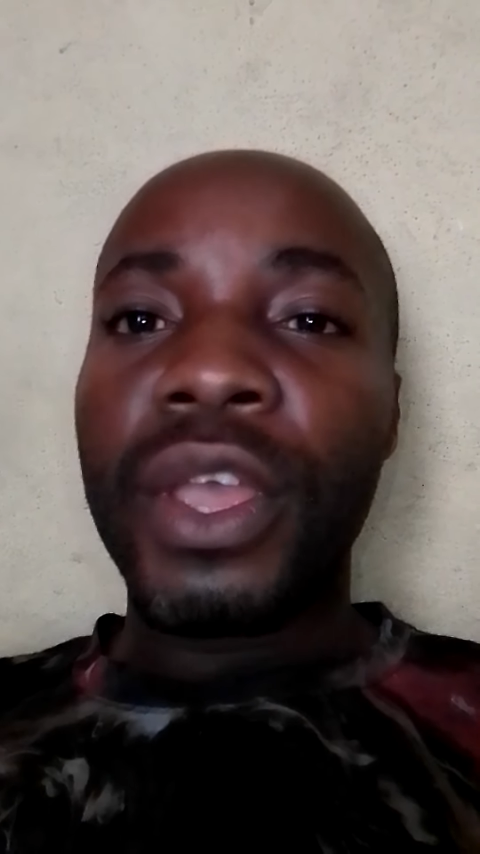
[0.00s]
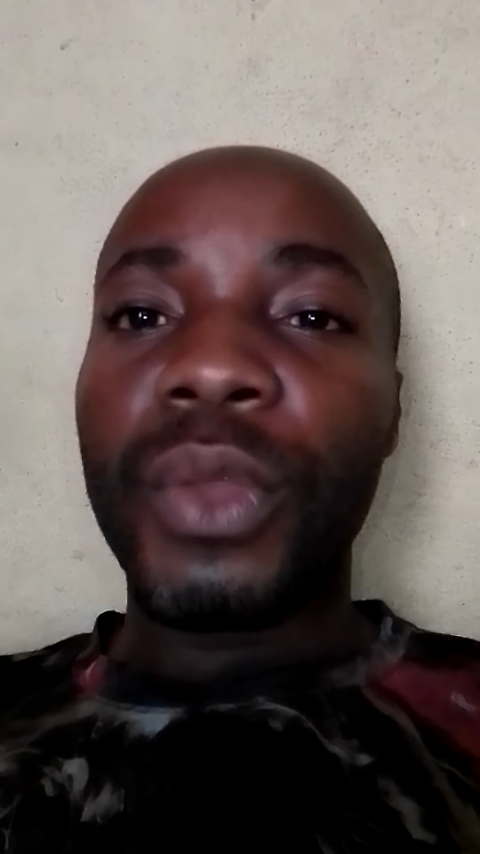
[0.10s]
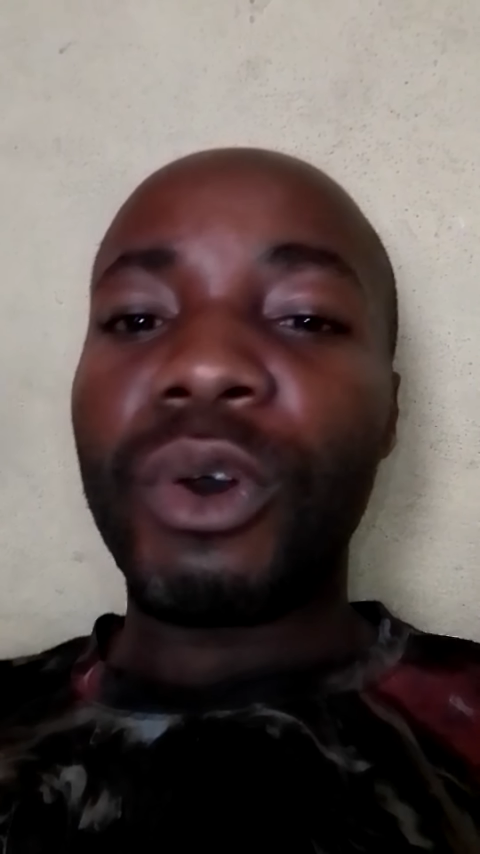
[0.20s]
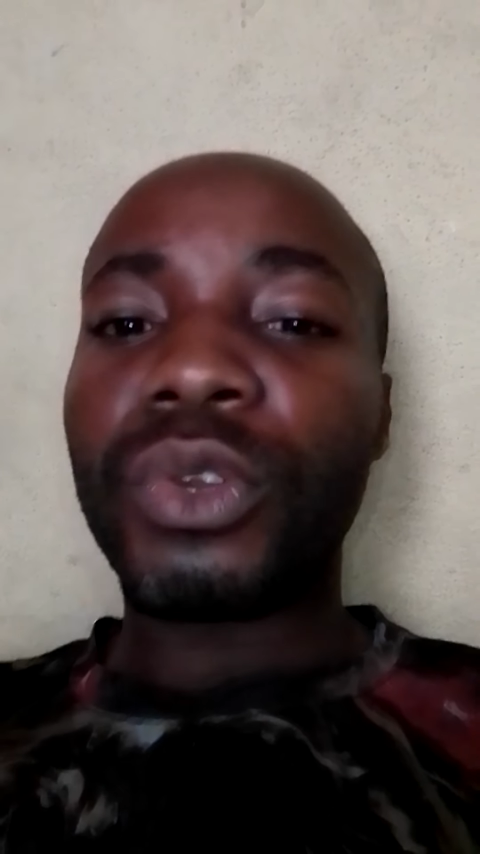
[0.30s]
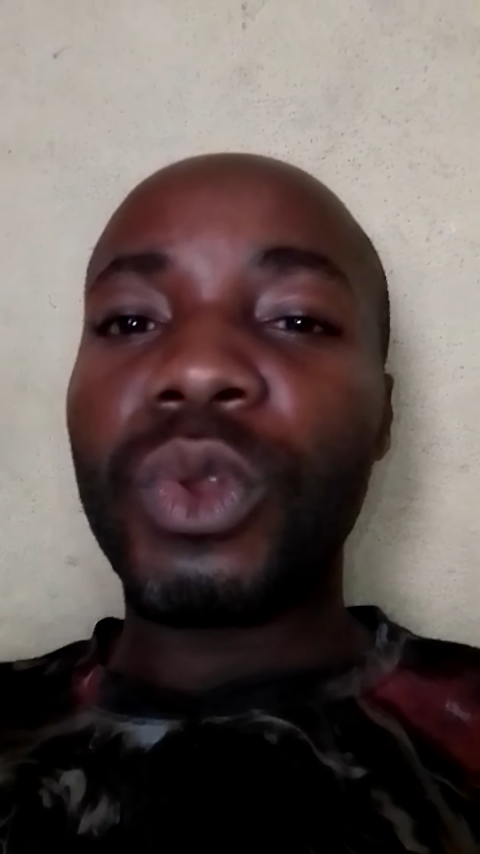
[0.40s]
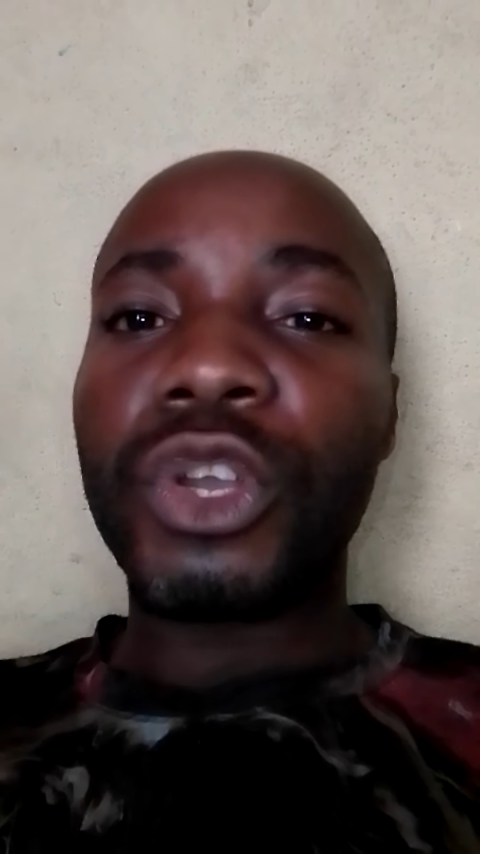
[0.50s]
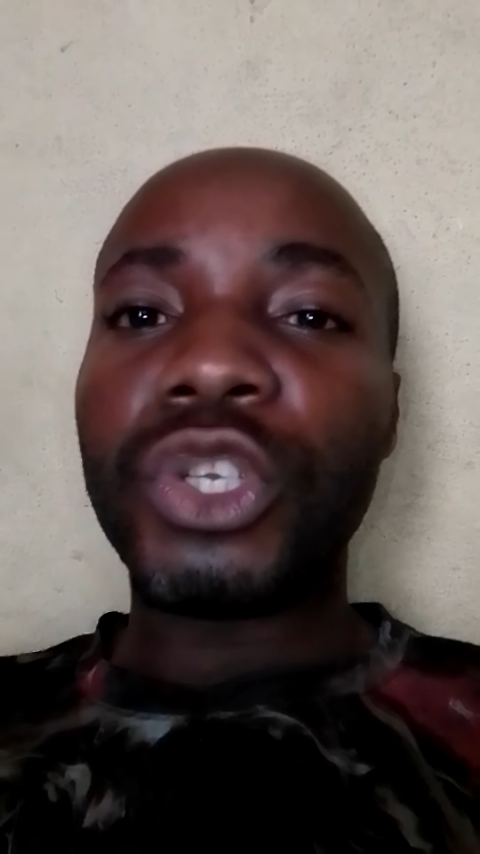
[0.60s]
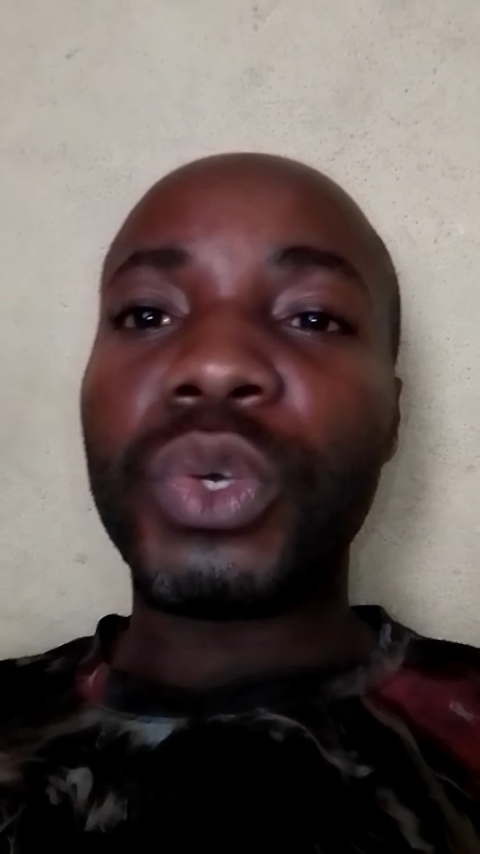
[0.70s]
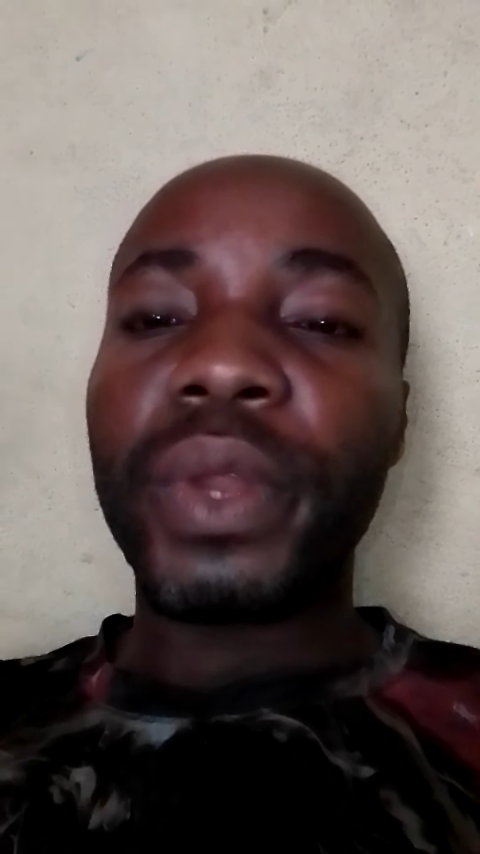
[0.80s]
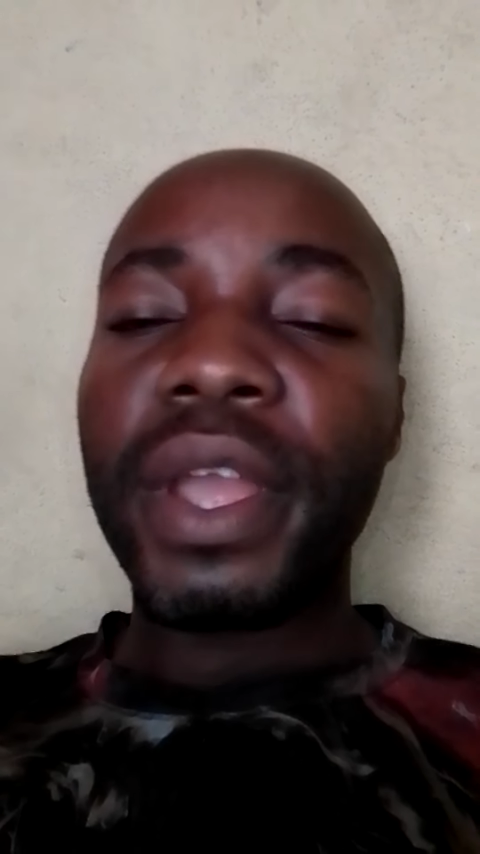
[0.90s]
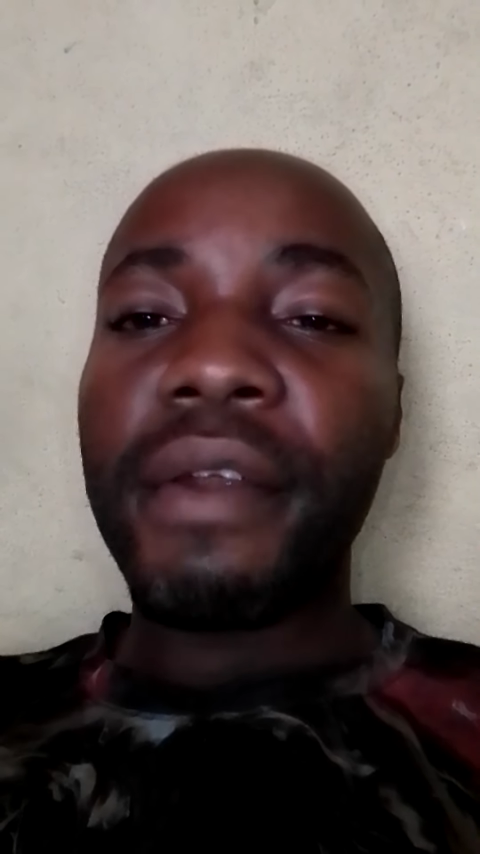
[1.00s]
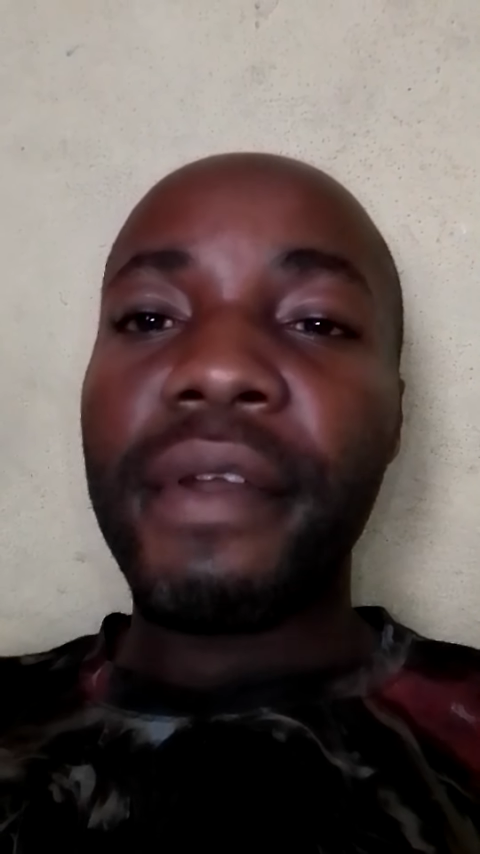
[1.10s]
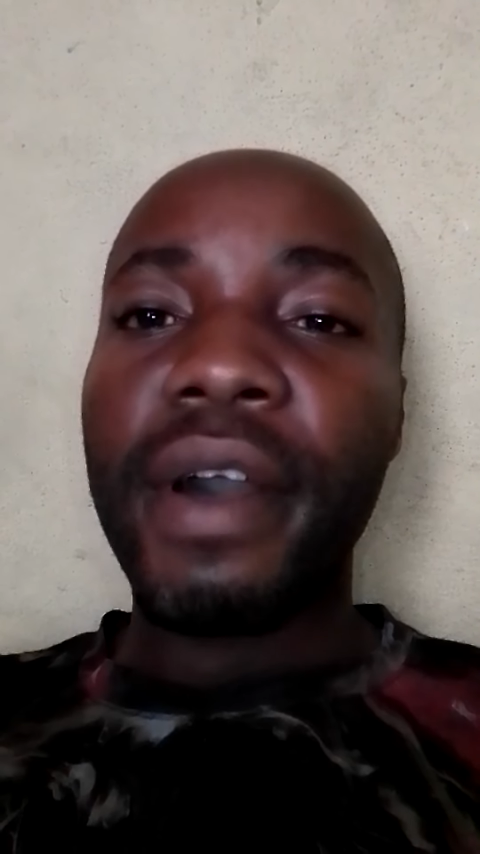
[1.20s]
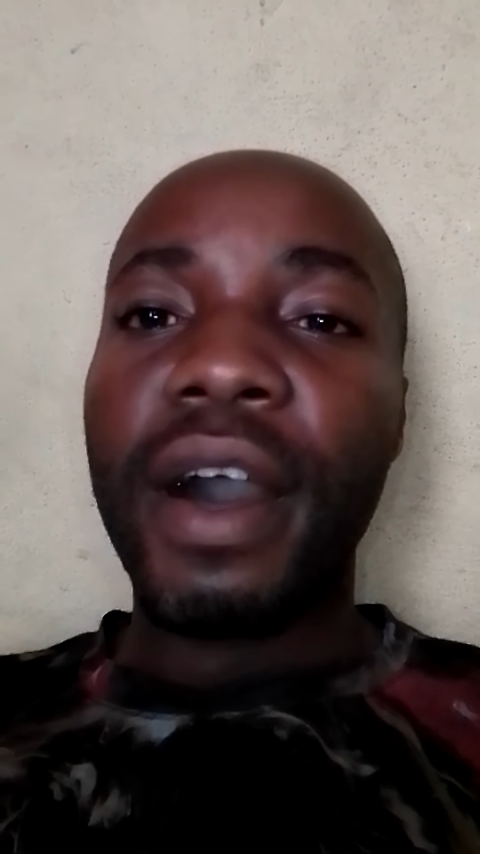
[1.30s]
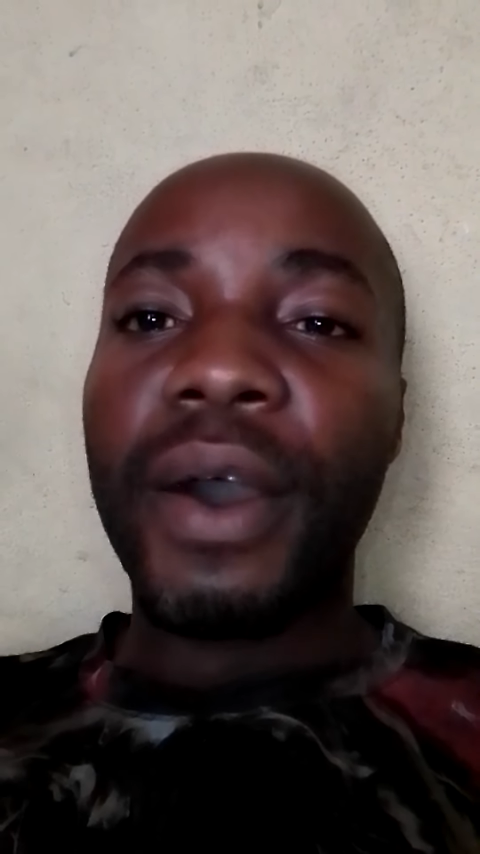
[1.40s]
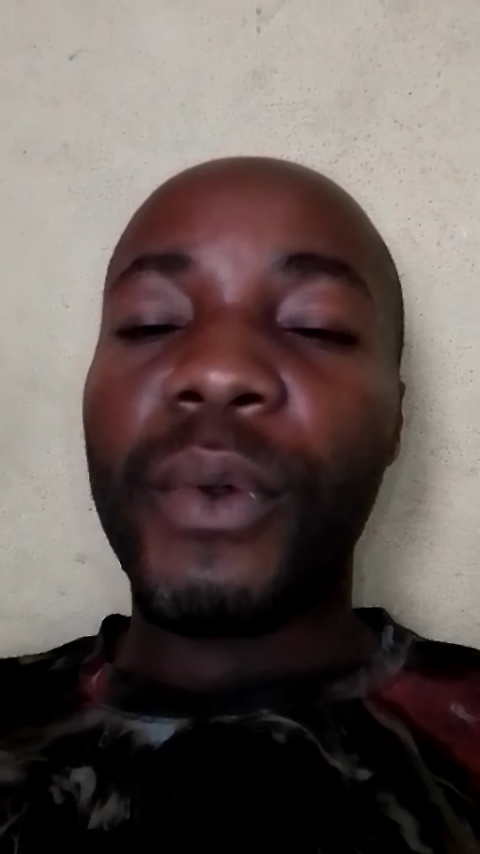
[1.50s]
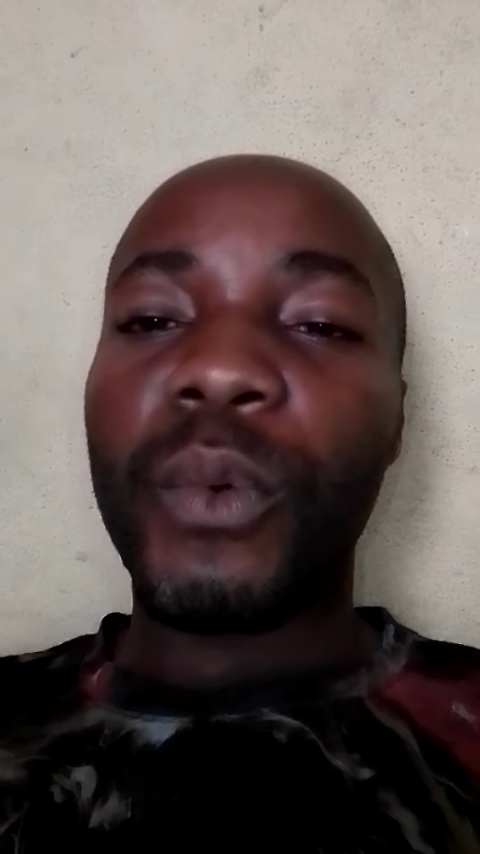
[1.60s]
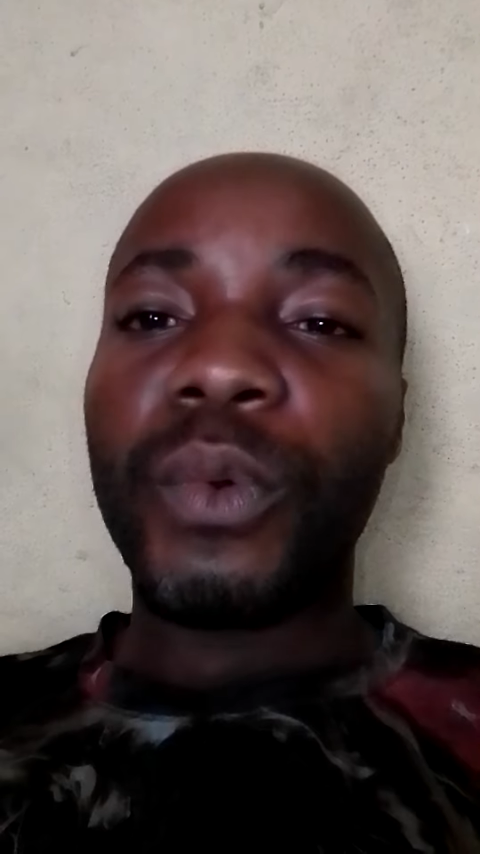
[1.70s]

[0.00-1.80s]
You want to look into the area